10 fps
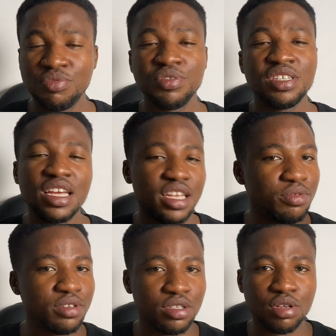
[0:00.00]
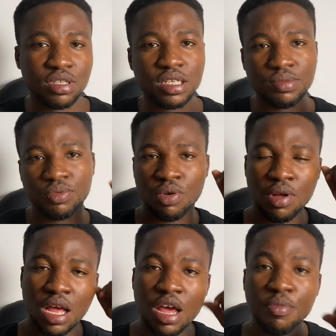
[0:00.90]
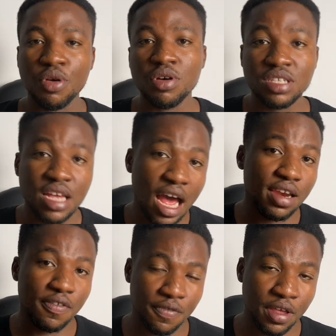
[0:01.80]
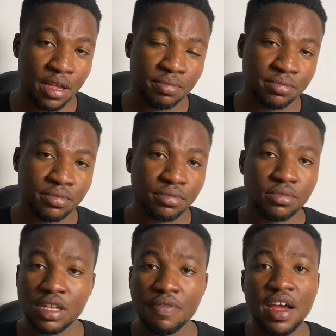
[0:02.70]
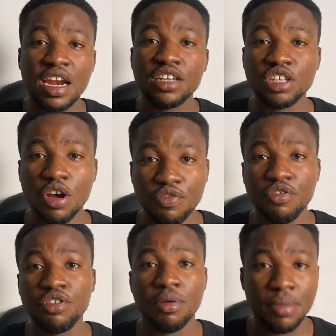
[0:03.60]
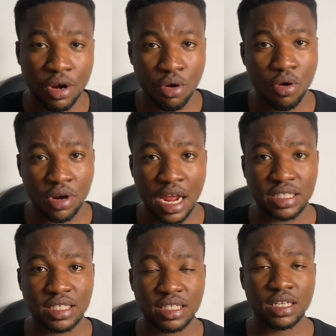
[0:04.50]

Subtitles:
We say he was successful because he had the fame, the financial freedom and all that.